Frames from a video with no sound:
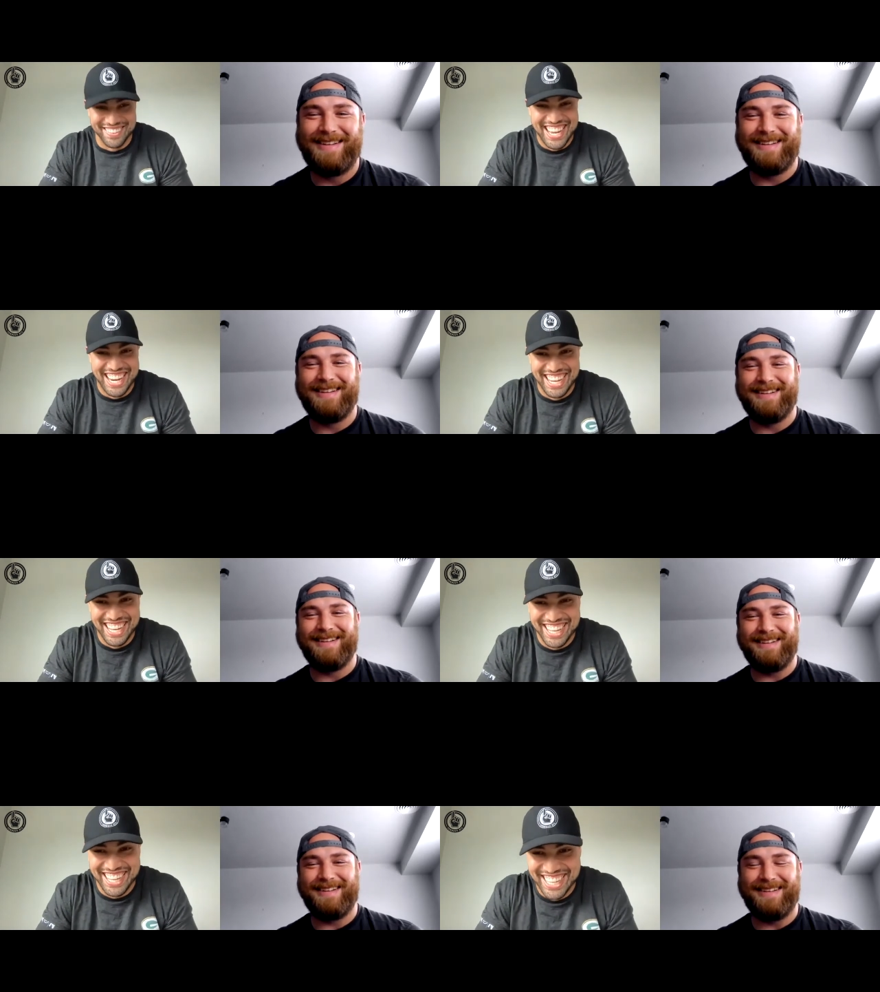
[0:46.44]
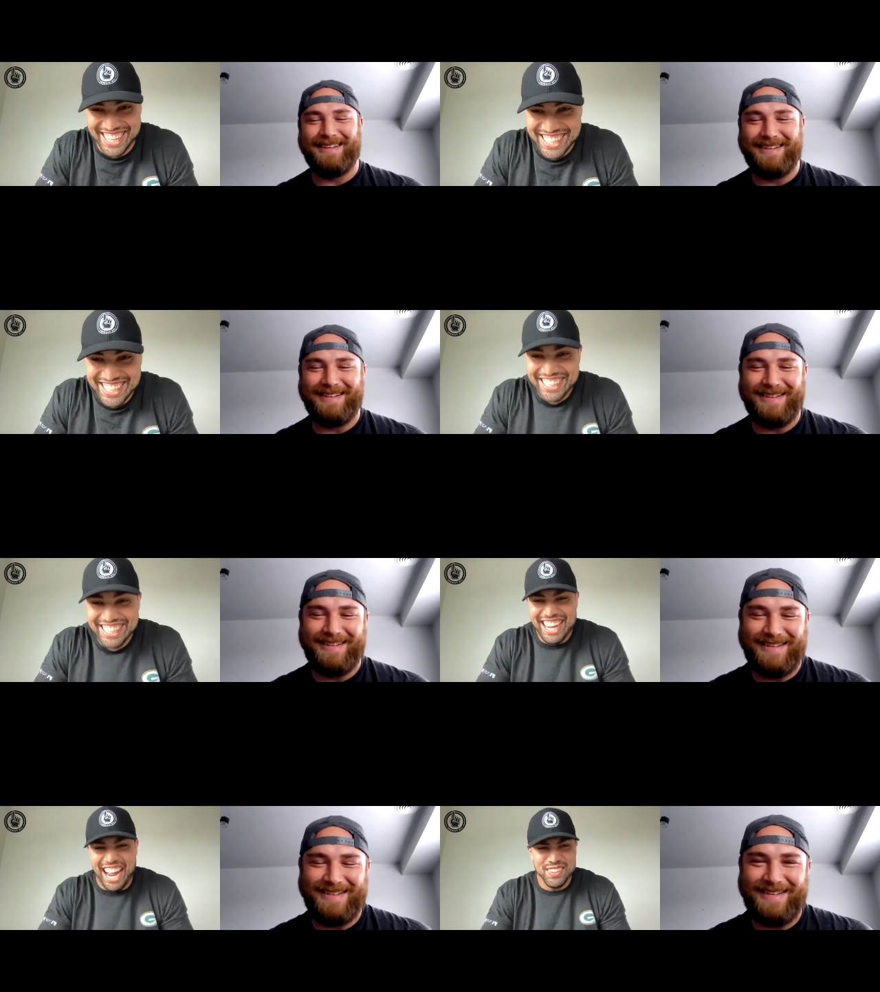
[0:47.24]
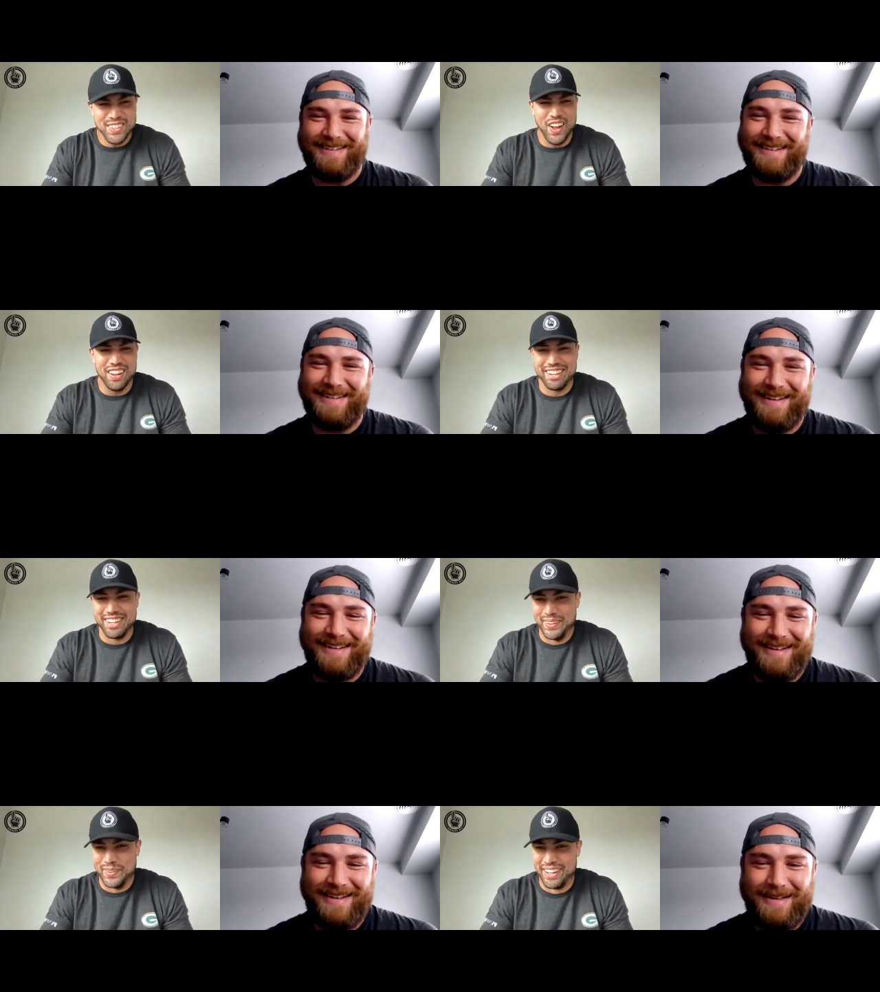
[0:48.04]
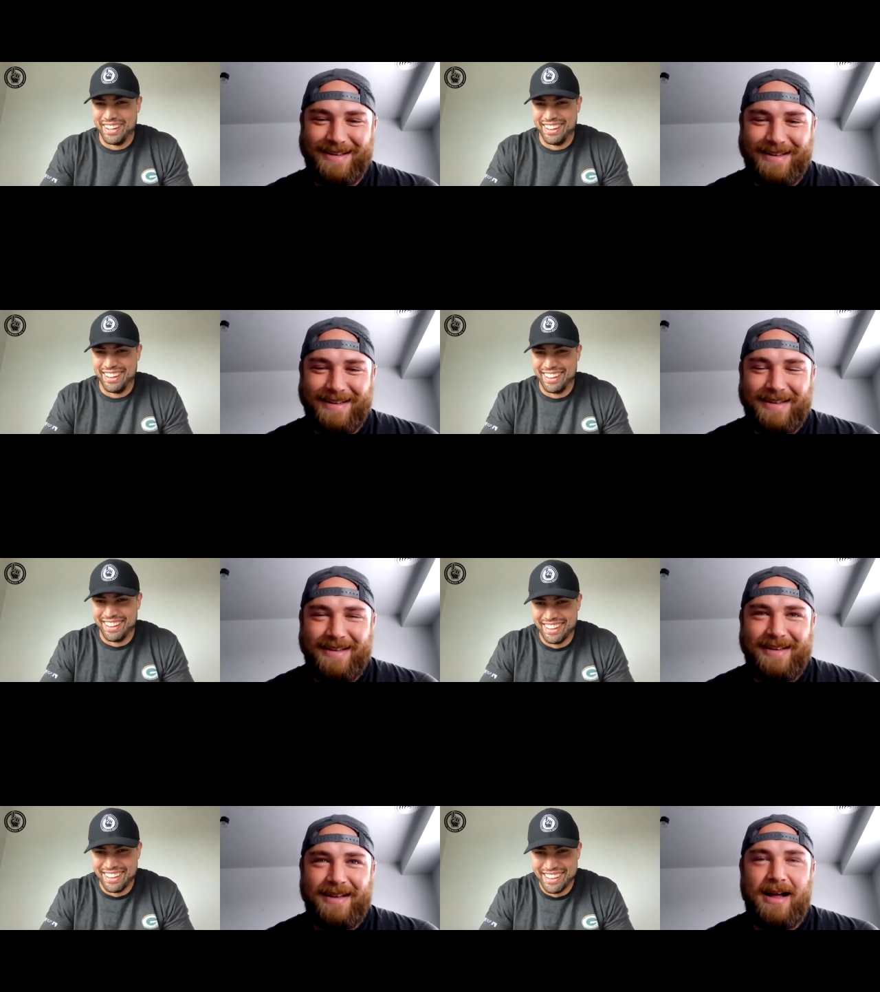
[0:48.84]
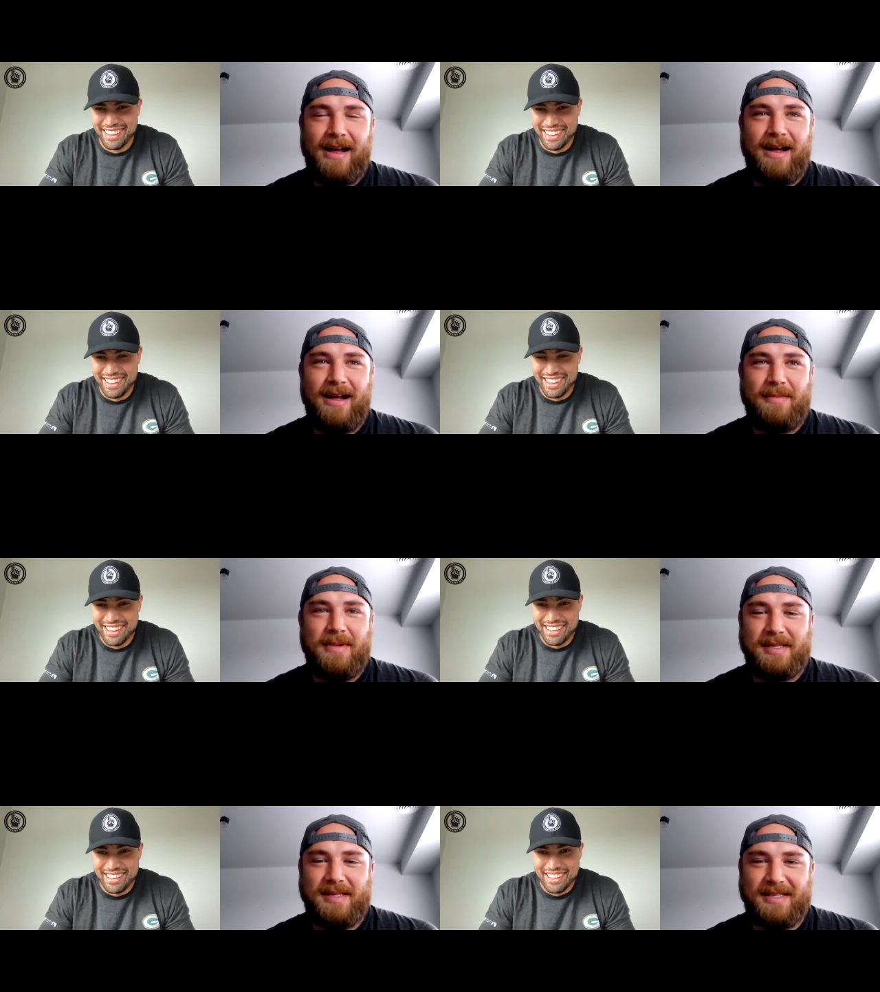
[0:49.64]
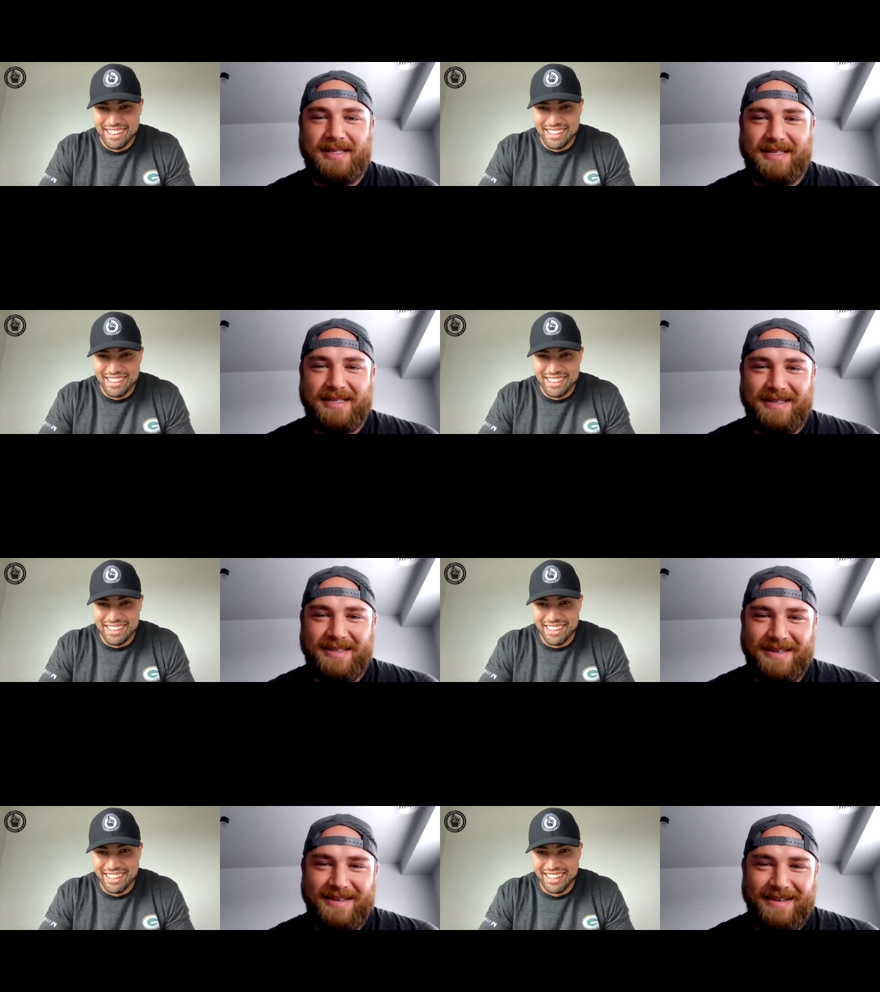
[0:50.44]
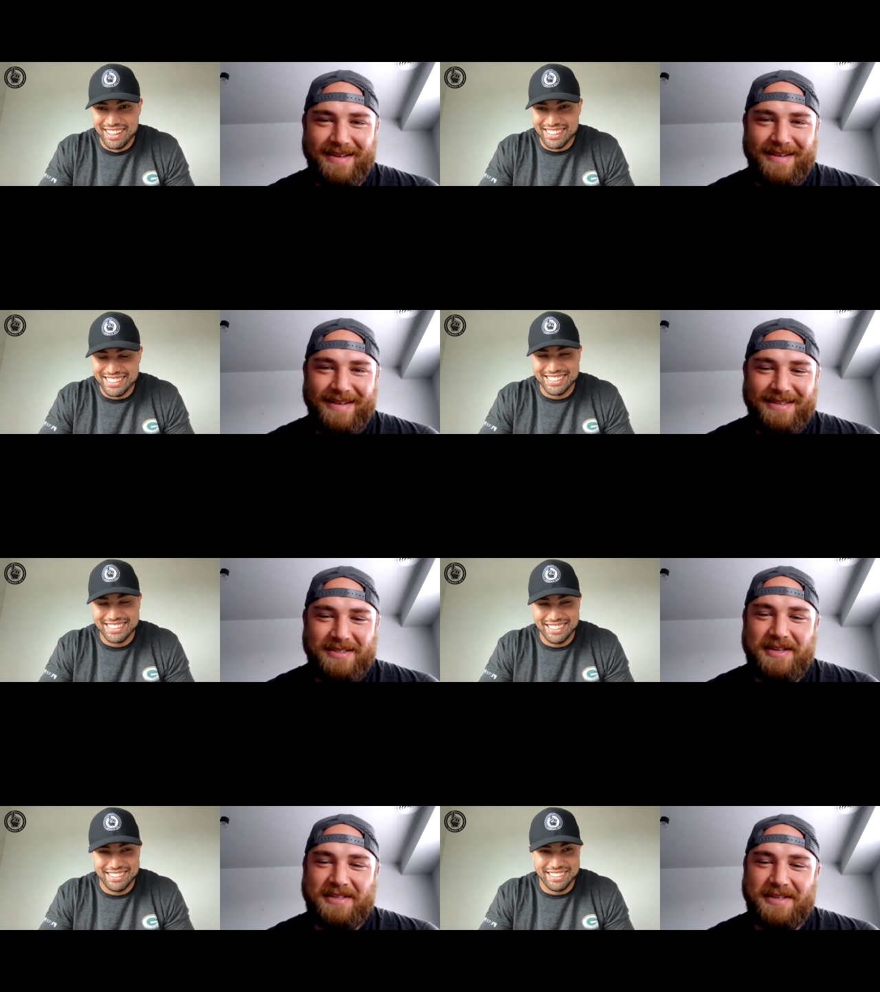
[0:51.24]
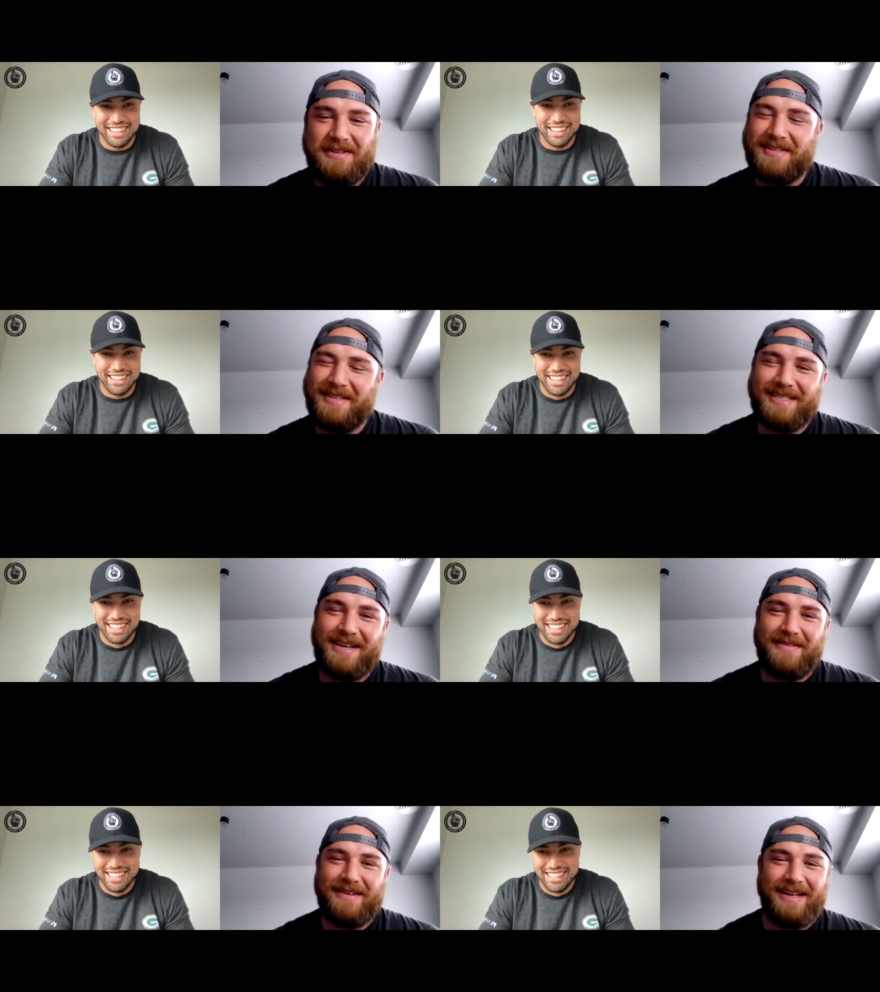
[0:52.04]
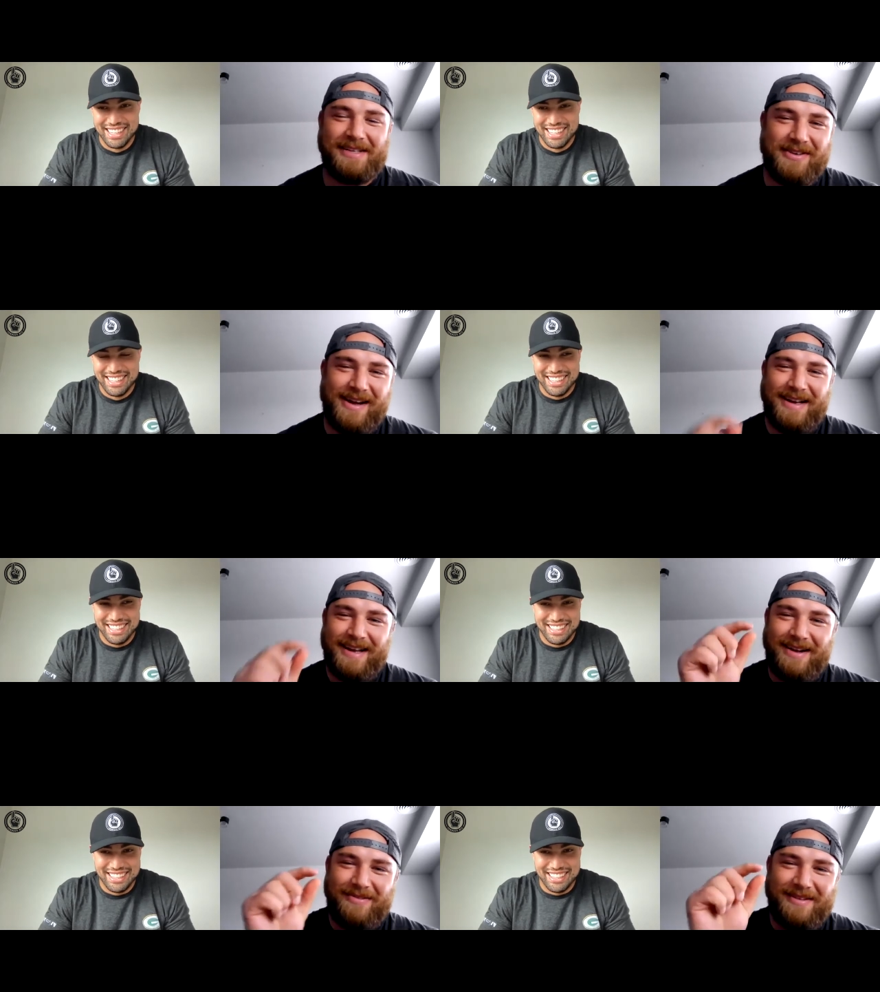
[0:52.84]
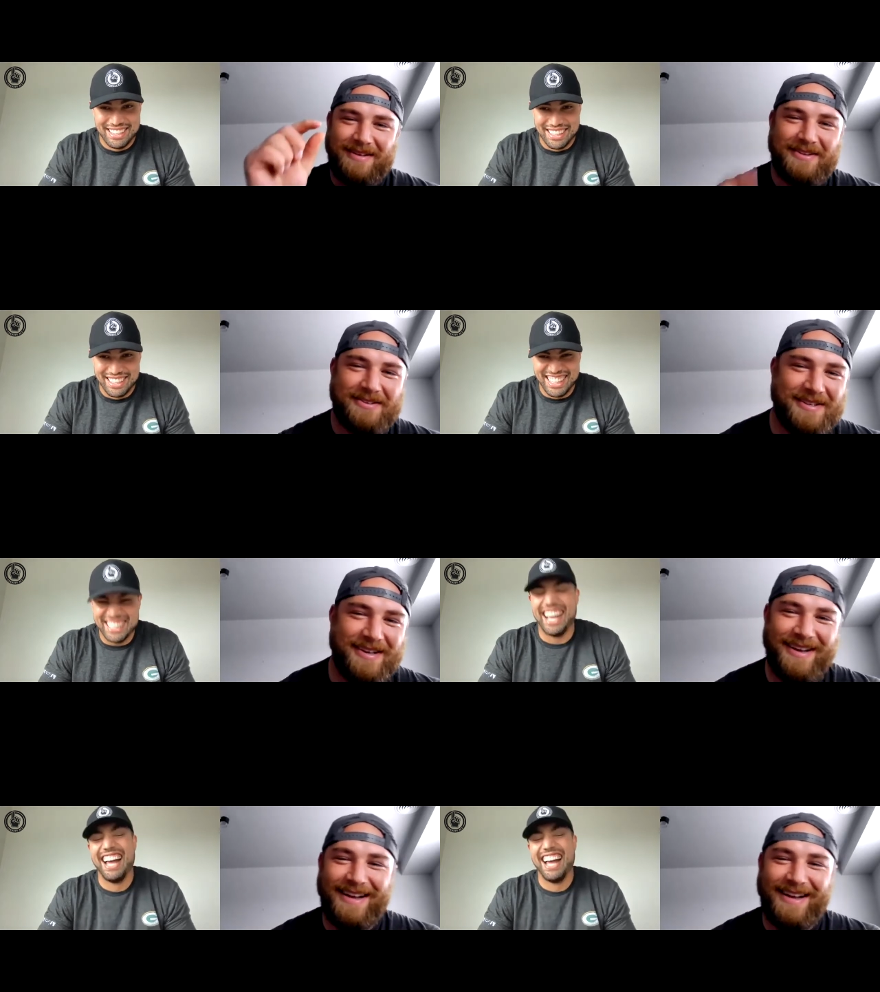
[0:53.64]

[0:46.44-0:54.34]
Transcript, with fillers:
Speaker 1: How tall are you? Uh, about six six, just under six seven. I tried. I got really close.